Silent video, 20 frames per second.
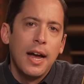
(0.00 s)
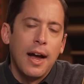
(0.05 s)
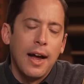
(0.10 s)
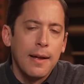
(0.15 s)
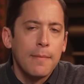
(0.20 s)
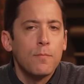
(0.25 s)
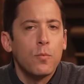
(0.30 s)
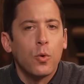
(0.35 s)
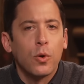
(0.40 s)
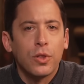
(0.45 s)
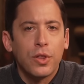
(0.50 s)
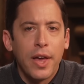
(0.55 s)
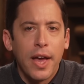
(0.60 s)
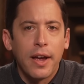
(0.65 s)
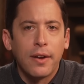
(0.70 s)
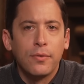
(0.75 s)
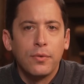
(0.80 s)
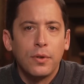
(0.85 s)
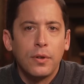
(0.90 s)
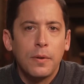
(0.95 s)
I am more
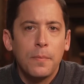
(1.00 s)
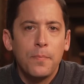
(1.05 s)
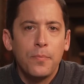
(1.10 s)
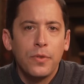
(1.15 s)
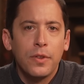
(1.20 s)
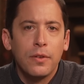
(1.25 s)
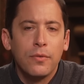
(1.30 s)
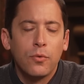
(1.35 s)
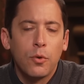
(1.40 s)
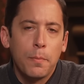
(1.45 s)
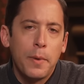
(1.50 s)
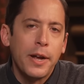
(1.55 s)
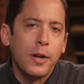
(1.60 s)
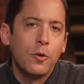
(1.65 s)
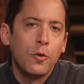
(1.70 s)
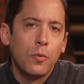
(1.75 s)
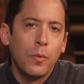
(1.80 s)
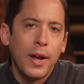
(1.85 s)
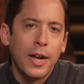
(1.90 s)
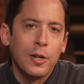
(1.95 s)
thankful for my
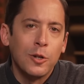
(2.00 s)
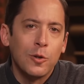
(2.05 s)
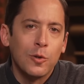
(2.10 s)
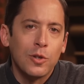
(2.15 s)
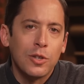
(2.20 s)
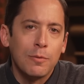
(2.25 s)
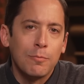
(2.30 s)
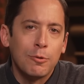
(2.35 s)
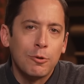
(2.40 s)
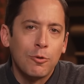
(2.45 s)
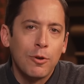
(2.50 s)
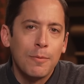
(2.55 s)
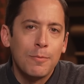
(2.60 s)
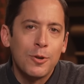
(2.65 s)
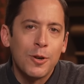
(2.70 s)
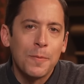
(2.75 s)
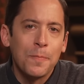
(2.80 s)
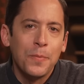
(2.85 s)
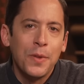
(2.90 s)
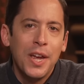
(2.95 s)
Good Ranchers
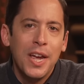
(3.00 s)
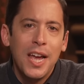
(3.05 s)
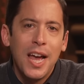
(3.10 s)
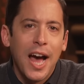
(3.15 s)
subscription.